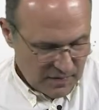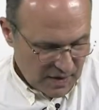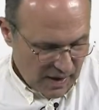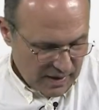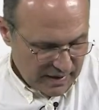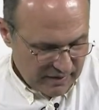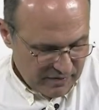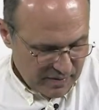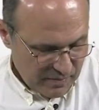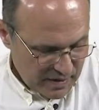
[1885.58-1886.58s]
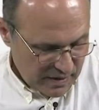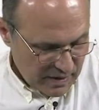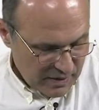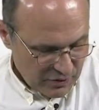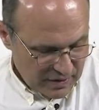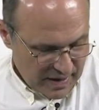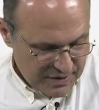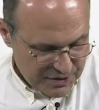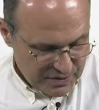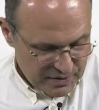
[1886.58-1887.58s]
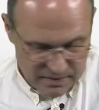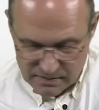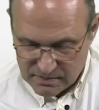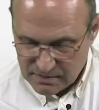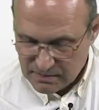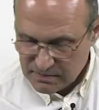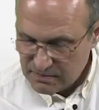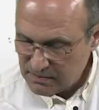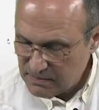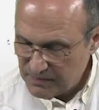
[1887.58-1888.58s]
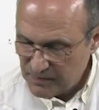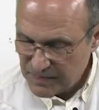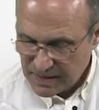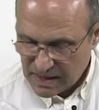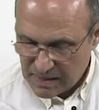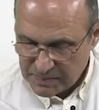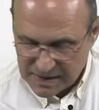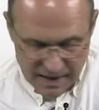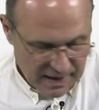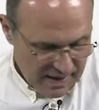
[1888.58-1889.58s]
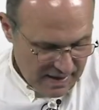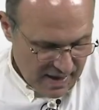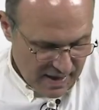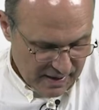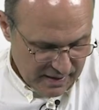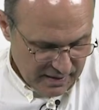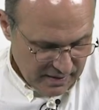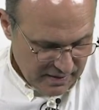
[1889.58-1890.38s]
I'll give them the notation capital AI.